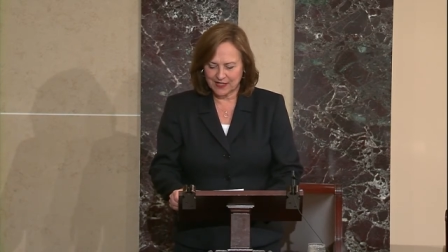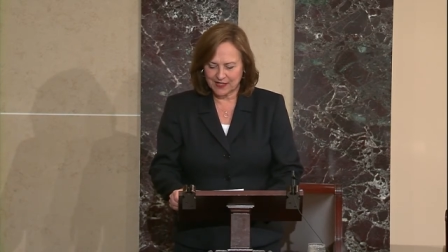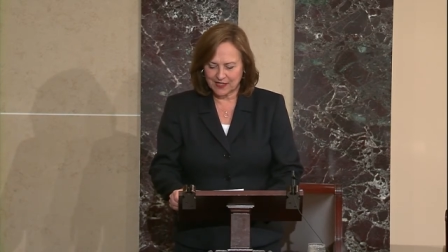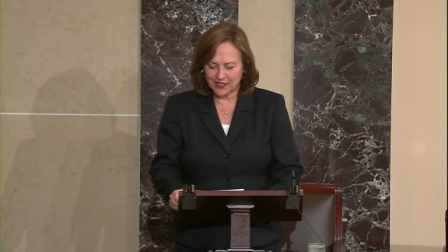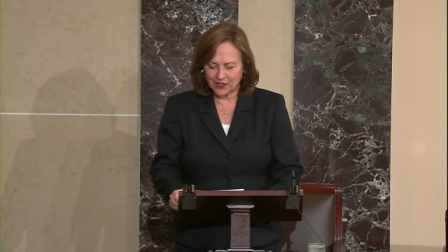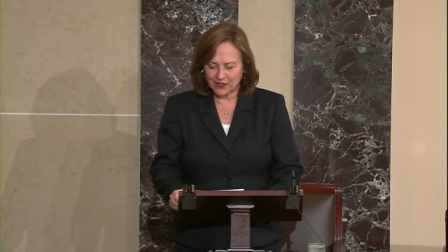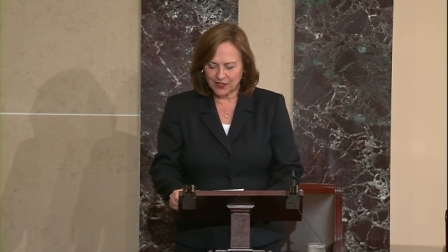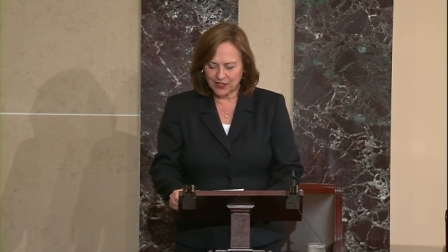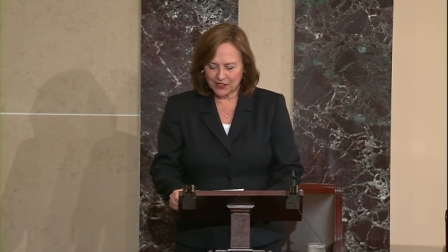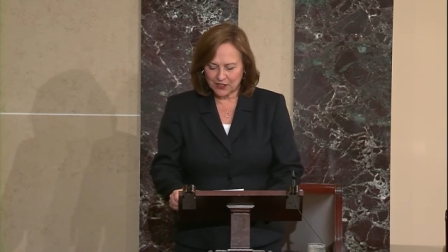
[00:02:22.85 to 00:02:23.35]

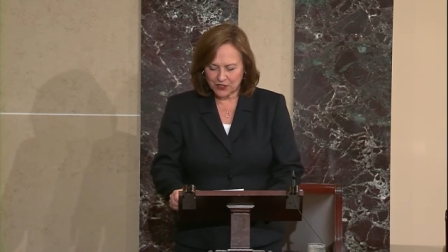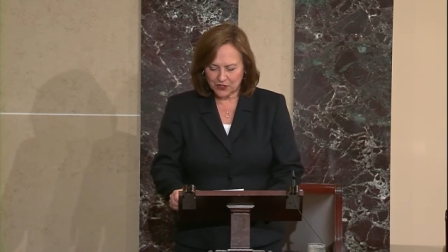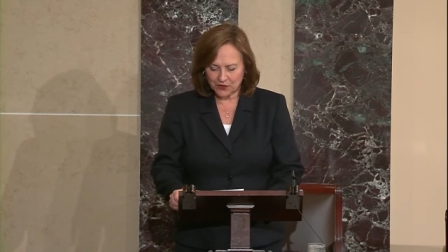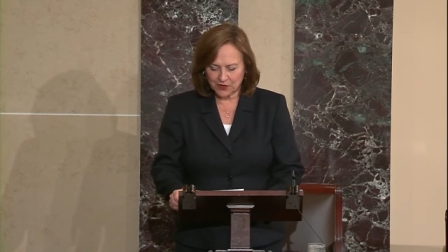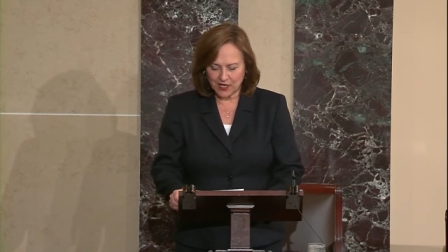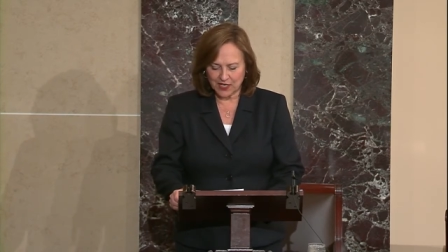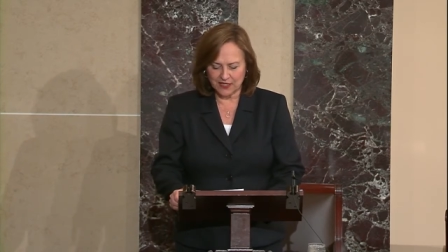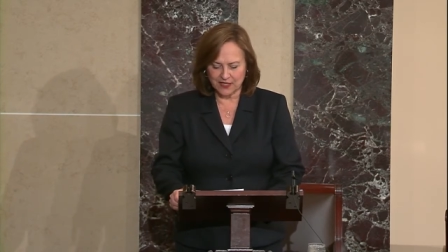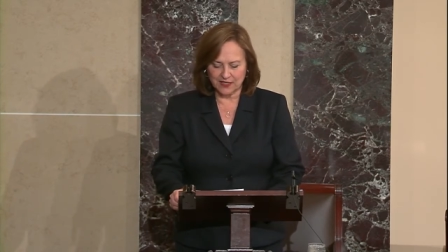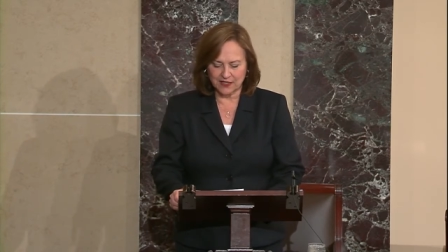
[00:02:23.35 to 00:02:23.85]
They're
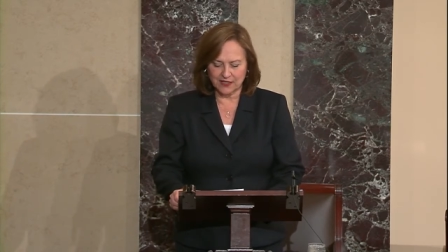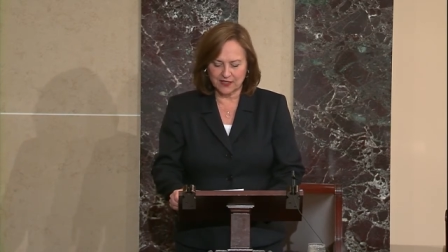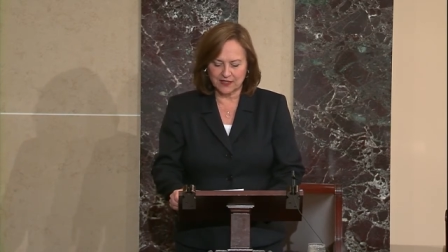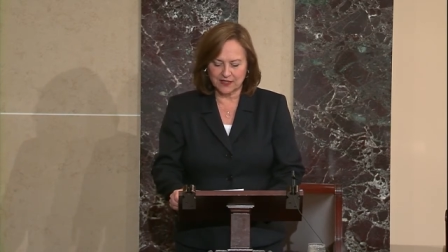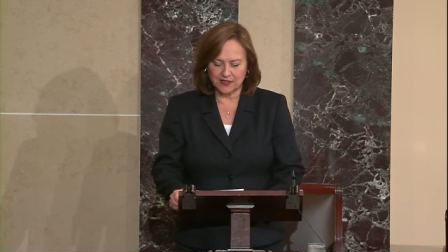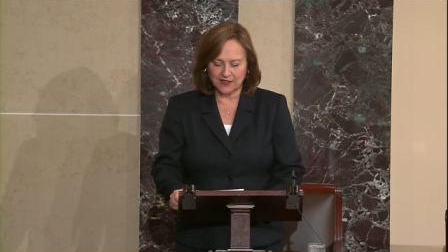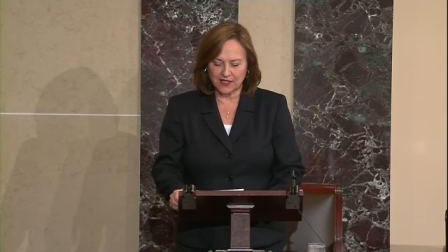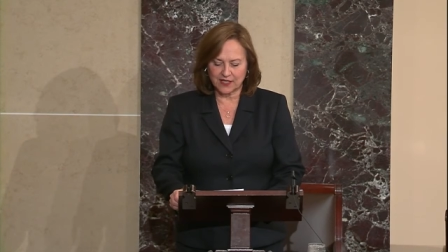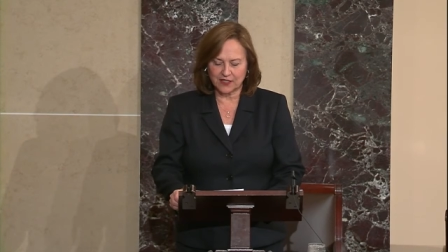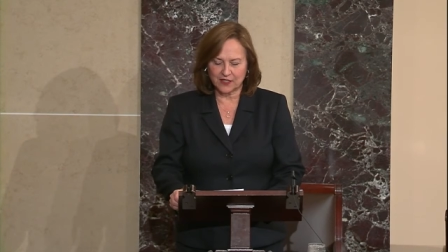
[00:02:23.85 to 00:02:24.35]

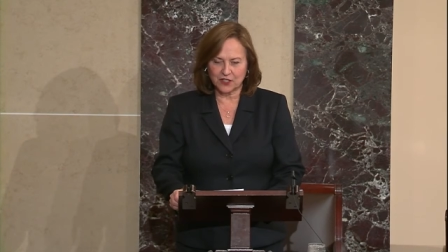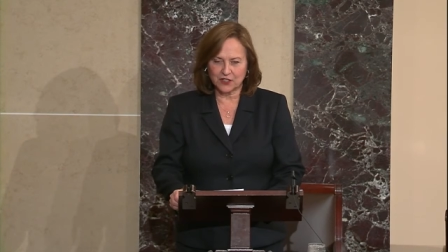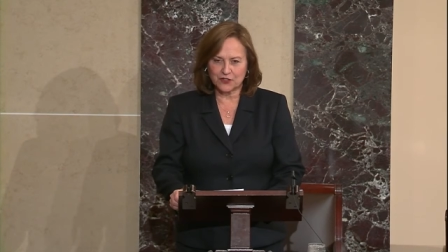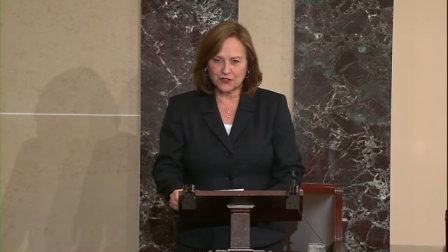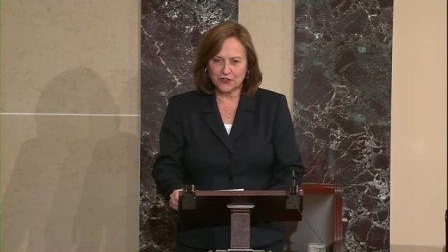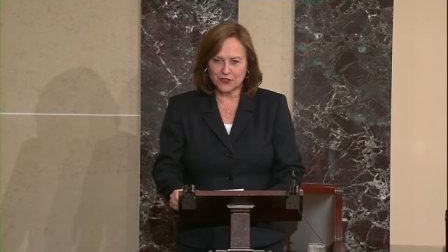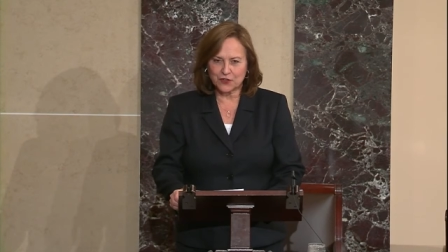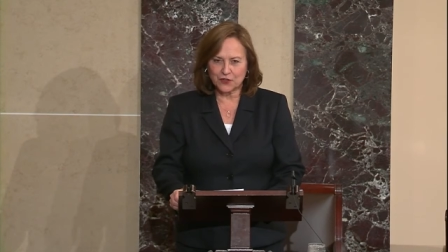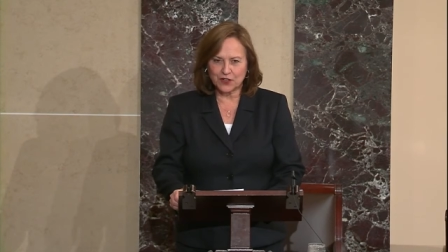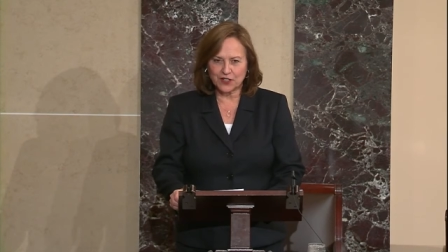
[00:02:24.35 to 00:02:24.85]
interested in
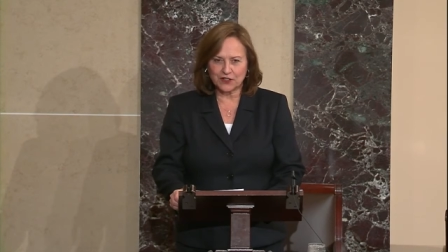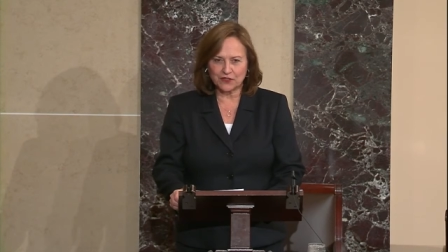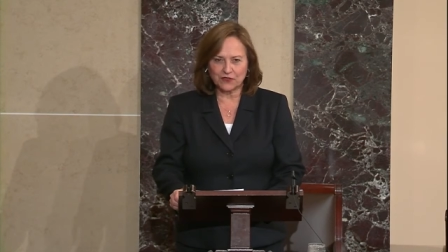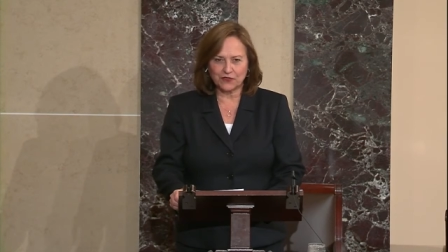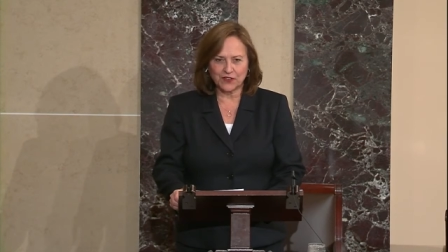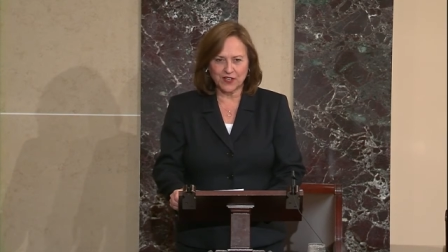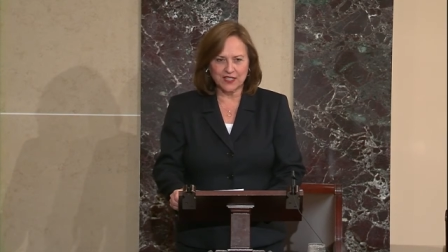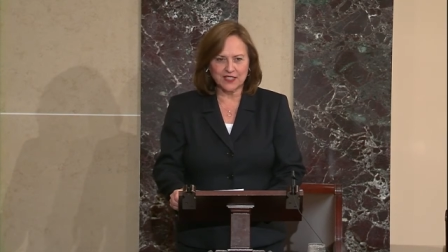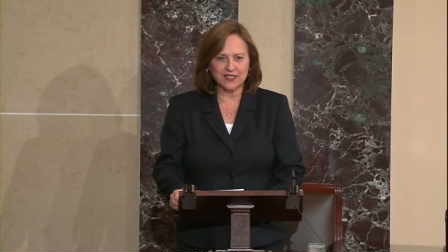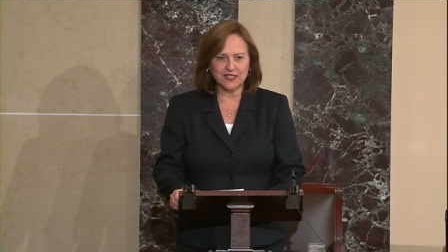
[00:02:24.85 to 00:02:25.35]
who's going to
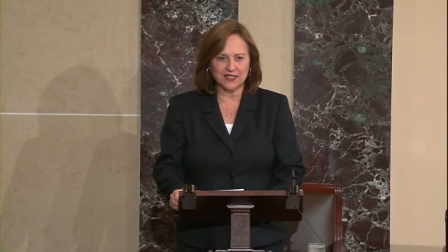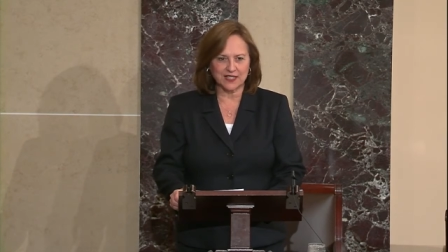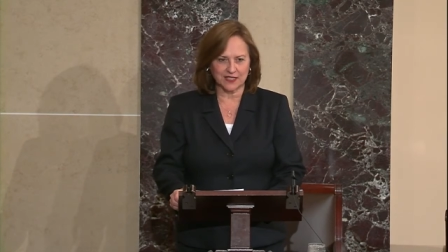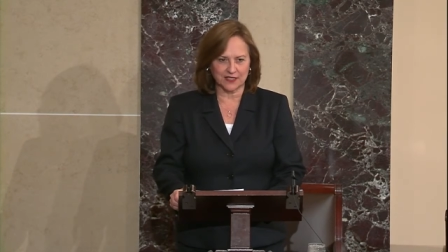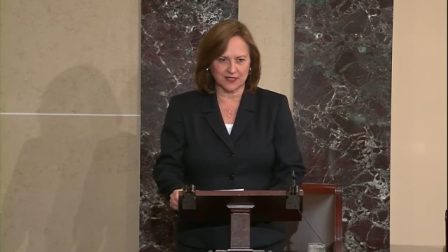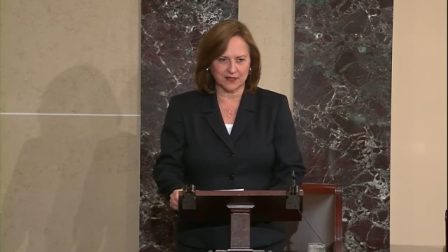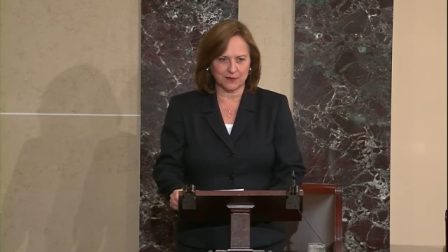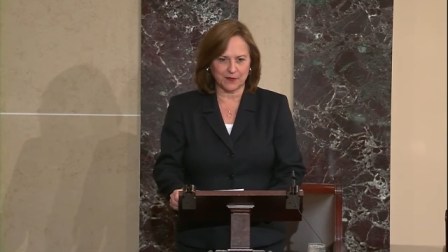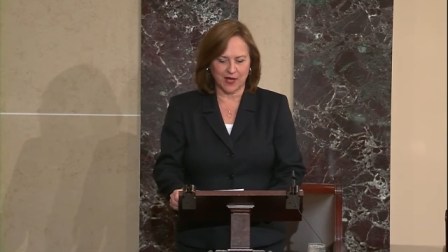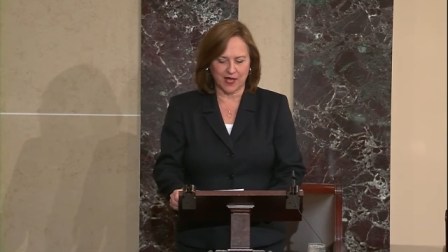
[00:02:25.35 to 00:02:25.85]
fix
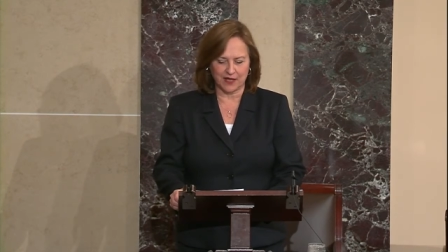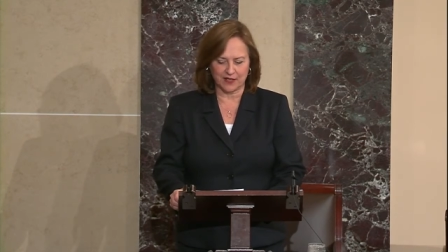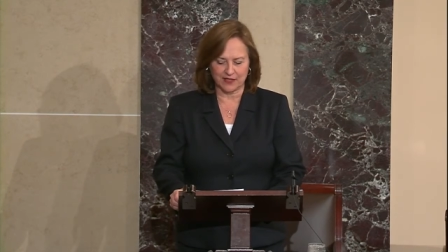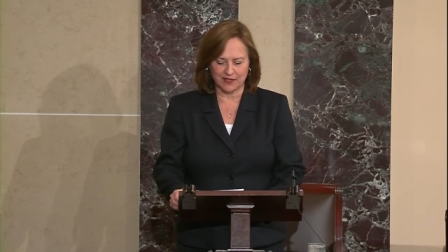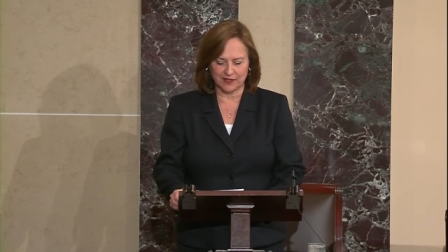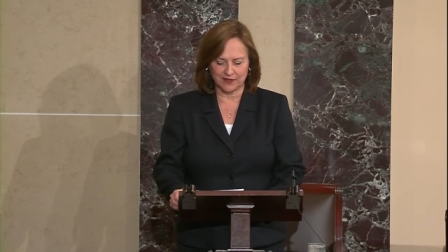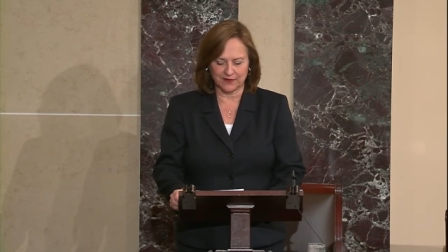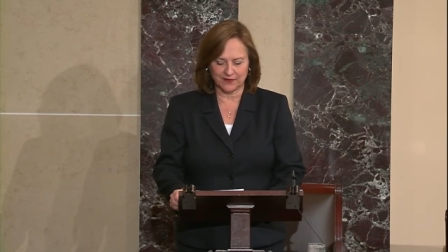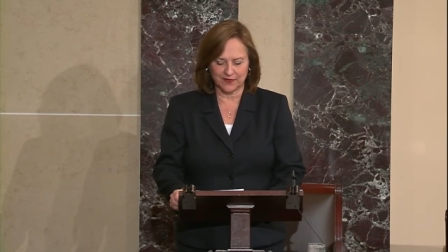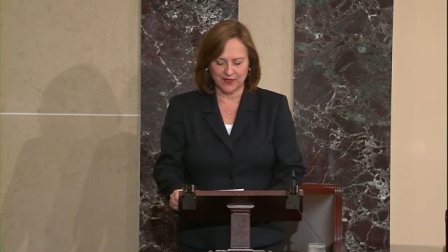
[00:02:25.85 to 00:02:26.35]
this
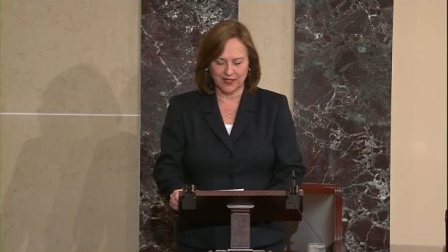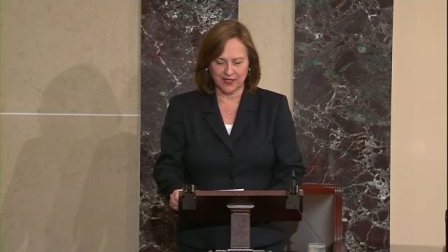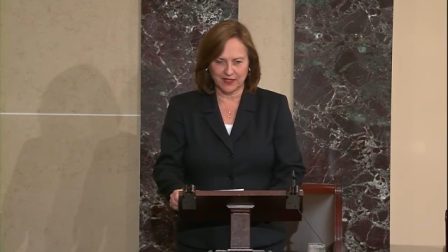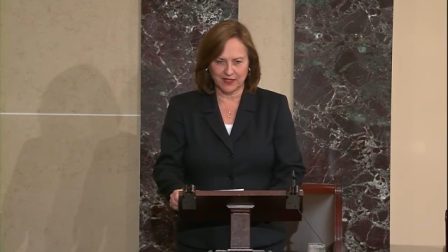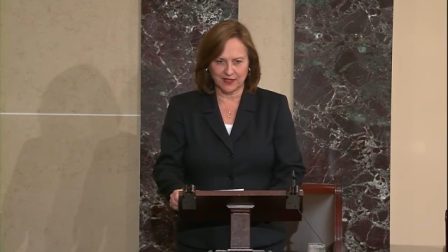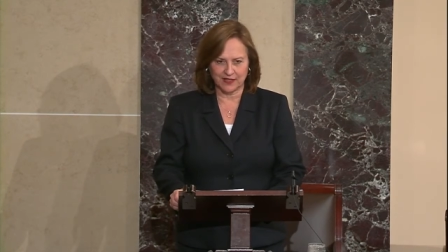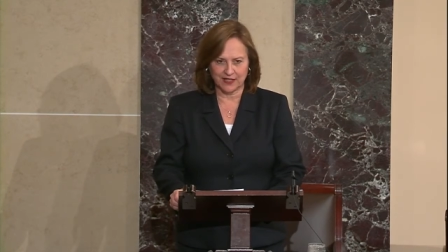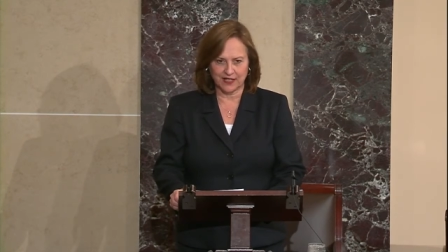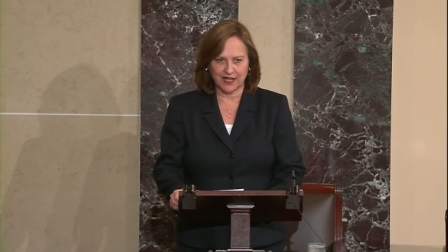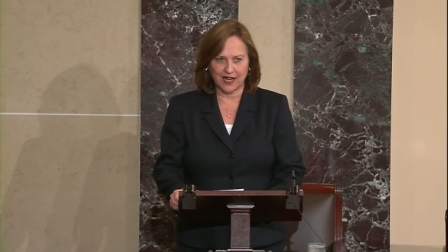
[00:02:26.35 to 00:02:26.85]
mess
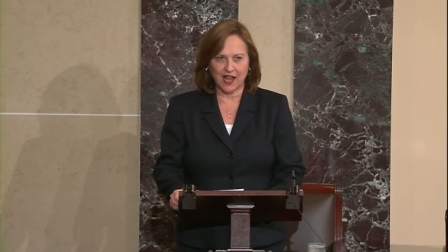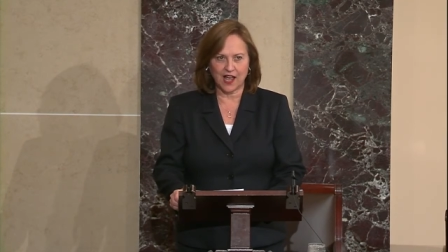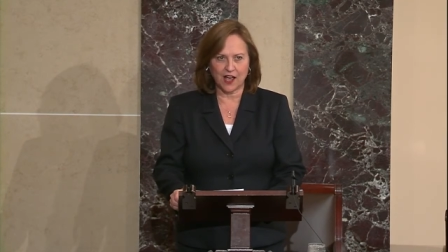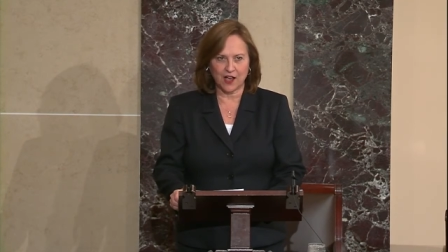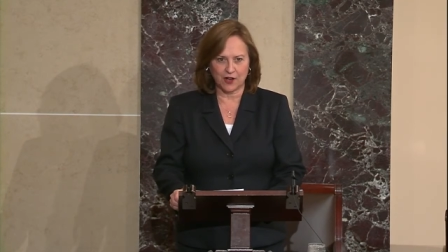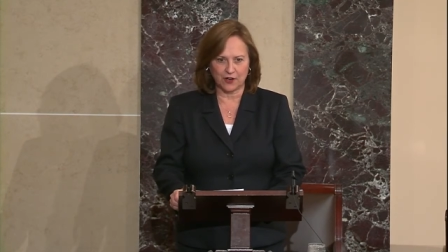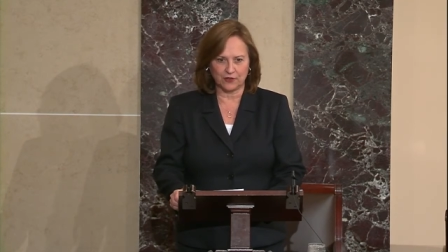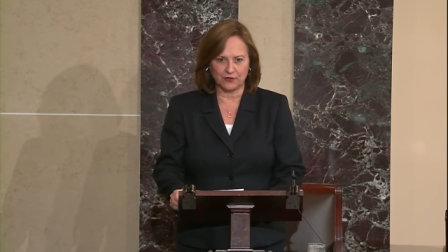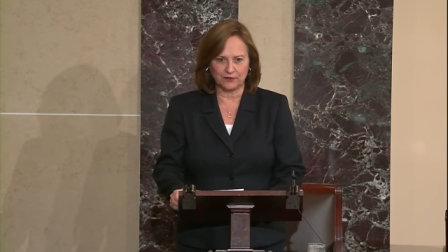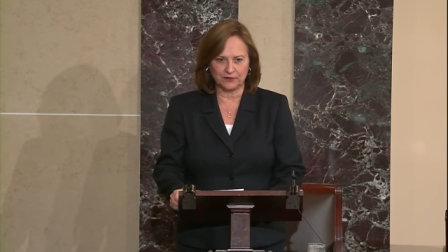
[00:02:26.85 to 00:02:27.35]
and
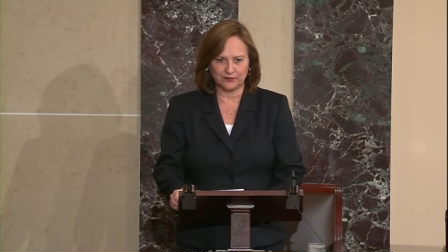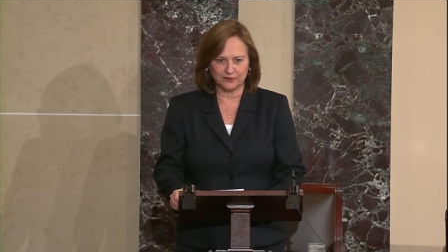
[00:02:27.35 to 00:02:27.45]
how.